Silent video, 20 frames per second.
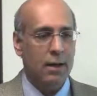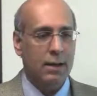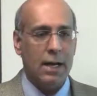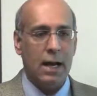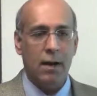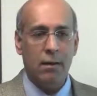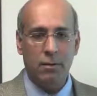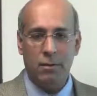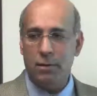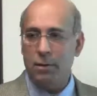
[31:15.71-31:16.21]

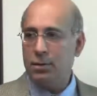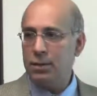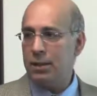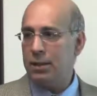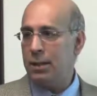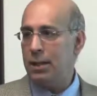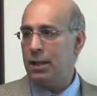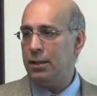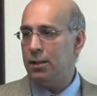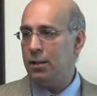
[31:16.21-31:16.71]
Now,
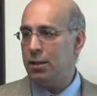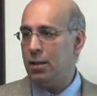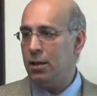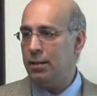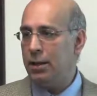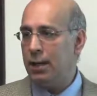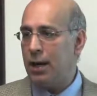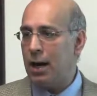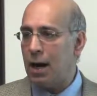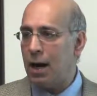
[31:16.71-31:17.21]
just to let you know,
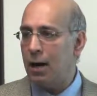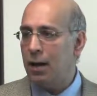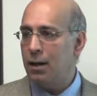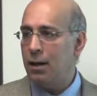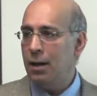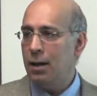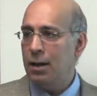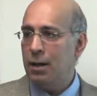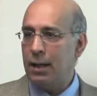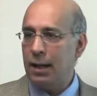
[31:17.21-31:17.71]
there are,